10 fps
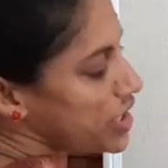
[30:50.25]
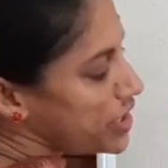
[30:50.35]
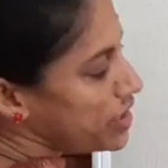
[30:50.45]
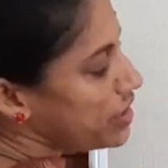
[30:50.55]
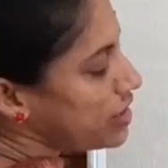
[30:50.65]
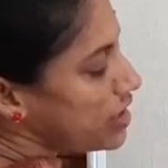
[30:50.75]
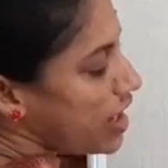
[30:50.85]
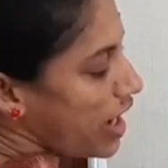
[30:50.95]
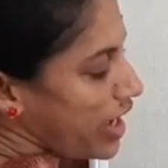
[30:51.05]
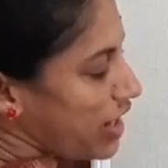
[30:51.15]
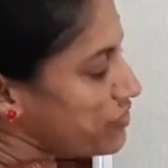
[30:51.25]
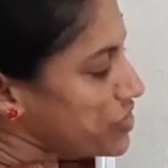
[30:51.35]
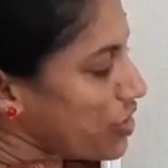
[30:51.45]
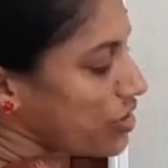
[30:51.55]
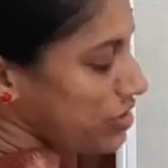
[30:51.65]
Here I have
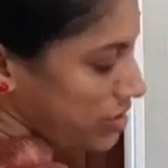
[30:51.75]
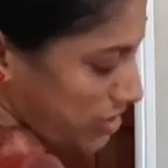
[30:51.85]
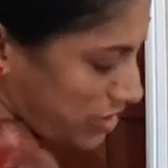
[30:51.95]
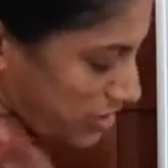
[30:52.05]
drawn